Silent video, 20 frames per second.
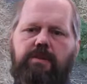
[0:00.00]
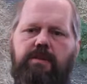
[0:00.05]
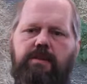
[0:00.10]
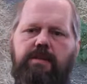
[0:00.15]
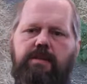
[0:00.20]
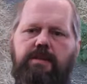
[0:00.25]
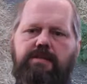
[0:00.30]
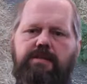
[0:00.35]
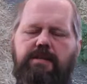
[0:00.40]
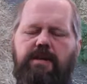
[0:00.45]

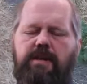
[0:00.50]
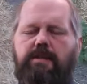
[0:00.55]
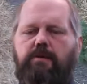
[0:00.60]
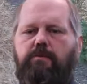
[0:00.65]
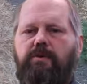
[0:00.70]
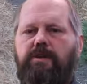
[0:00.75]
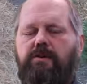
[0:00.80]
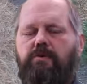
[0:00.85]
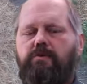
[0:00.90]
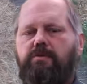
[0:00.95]
it's not that
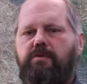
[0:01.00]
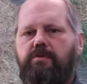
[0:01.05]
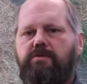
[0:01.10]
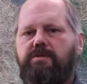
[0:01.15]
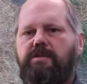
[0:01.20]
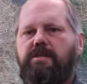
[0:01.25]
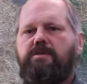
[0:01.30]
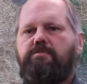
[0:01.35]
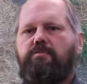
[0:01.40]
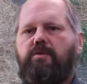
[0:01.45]
we don't
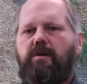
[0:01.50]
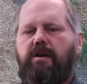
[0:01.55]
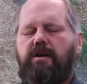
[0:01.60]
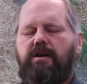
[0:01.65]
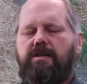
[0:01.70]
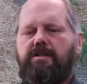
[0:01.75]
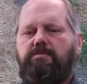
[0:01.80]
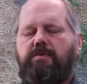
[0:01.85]
use these products,